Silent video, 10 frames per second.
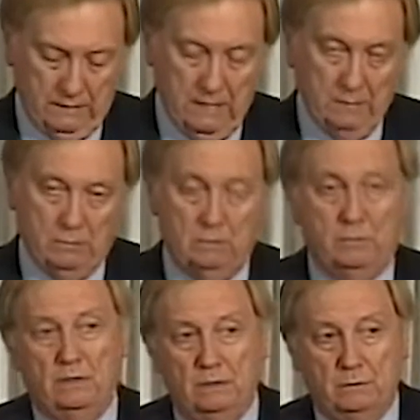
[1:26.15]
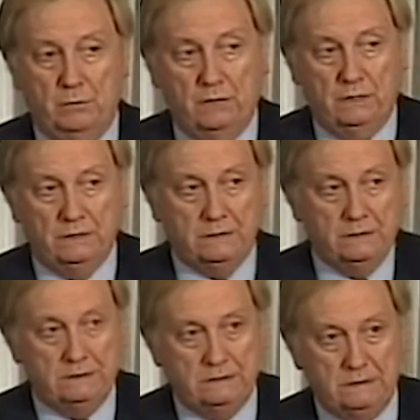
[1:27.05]
The chemical part of the
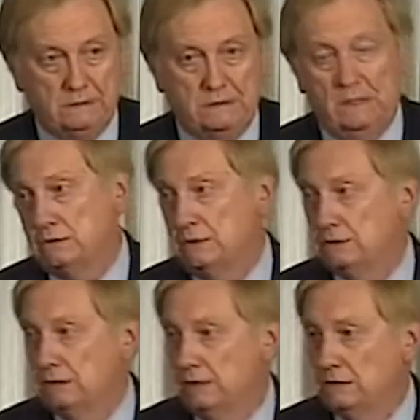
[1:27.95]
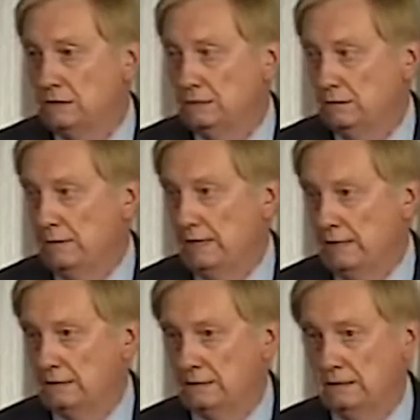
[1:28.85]
process has gotten much less attention in
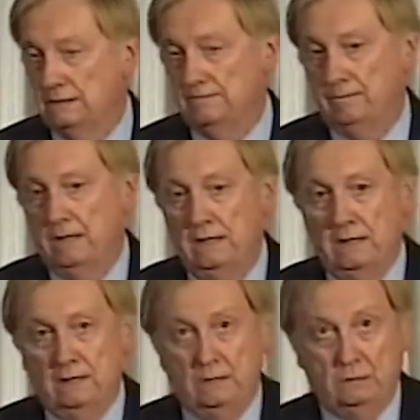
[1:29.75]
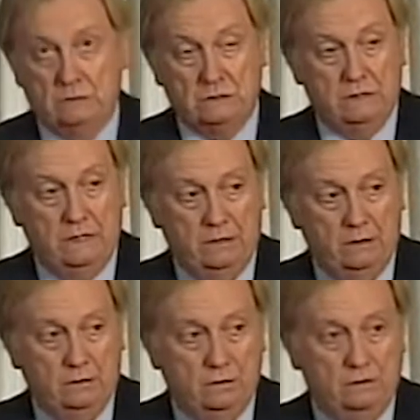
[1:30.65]
the past. I think there was a
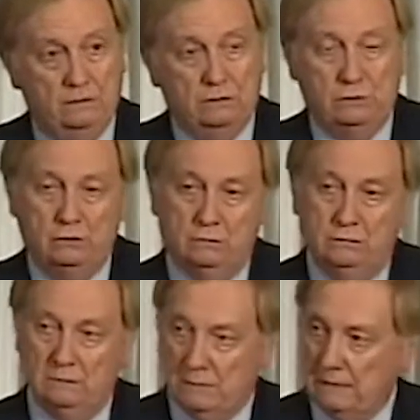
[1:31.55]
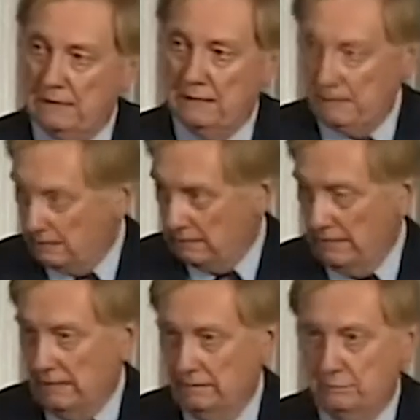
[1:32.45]
slide earlier that showed that about
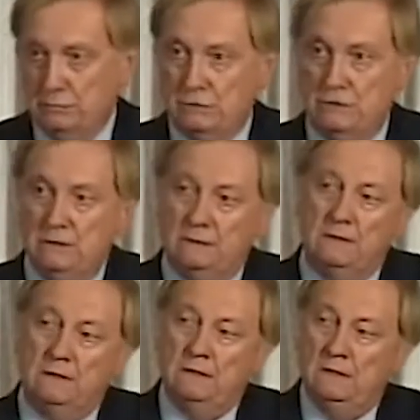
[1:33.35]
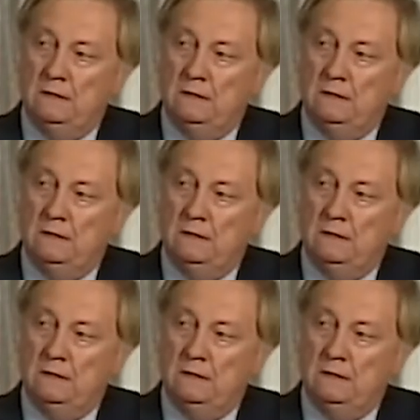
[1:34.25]
99.5%